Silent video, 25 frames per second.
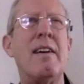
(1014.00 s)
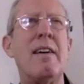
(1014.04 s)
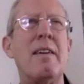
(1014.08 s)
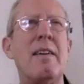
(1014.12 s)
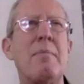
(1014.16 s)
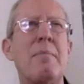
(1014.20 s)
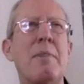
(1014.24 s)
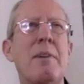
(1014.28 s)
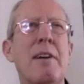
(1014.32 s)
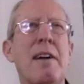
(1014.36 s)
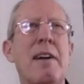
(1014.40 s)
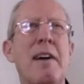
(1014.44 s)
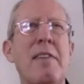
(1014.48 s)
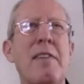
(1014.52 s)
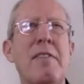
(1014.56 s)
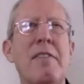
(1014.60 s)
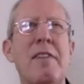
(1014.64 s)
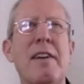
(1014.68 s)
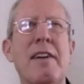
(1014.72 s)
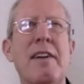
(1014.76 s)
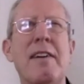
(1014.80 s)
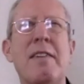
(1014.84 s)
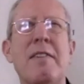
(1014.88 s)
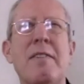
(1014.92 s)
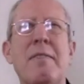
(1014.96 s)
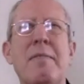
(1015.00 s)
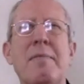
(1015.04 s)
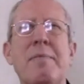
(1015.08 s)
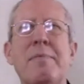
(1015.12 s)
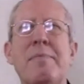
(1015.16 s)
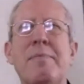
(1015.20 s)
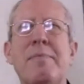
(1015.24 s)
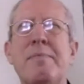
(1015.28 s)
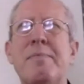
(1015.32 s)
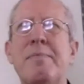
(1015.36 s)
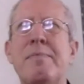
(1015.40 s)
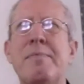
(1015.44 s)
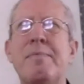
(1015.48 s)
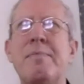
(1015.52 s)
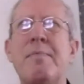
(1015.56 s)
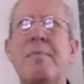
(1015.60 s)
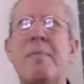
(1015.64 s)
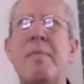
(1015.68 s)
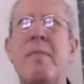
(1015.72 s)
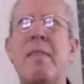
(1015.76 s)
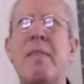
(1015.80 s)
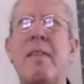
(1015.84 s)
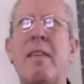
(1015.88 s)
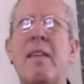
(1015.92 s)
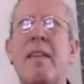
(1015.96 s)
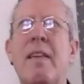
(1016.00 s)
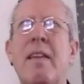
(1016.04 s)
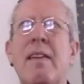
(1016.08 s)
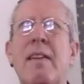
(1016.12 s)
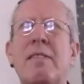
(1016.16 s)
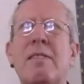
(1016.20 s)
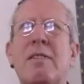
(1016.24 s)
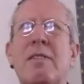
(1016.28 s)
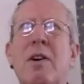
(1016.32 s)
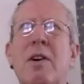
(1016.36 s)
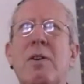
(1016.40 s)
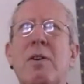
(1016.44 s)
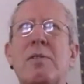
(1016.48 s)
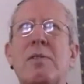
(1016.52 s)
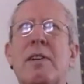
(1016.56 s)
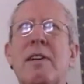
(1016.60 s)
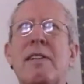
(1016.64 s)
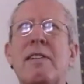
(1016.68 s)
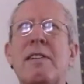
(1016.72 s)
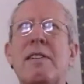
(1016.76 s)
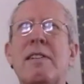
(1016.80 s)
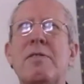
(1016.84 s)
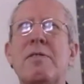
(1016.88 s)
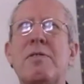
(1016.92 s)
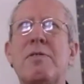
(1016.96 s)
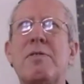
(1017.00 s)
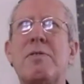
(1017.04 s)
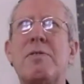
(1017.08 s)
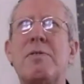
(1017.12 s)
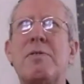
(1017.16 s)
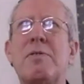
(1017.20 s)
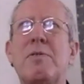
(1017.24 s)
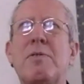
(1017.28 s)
but I think Dogen is